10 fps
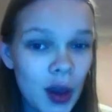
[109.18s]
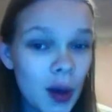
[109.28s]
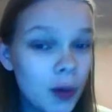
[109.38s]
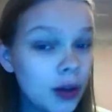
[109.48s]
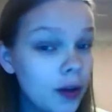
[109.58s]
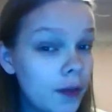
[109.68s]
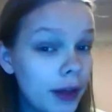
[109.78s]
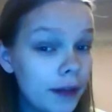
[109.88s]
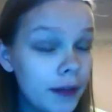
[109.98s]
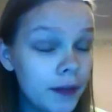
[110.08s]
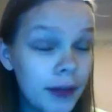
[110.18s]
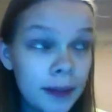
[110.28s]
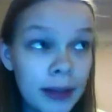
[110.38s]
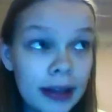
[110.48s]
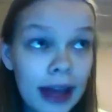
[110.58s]
Who are your favourite
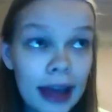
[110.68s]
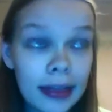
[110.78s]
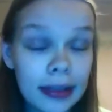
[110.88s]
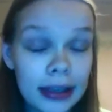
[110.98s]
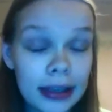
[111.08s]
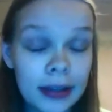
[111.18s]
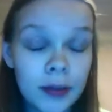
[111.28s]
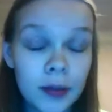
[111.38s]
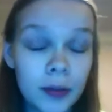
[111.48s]
female athletes?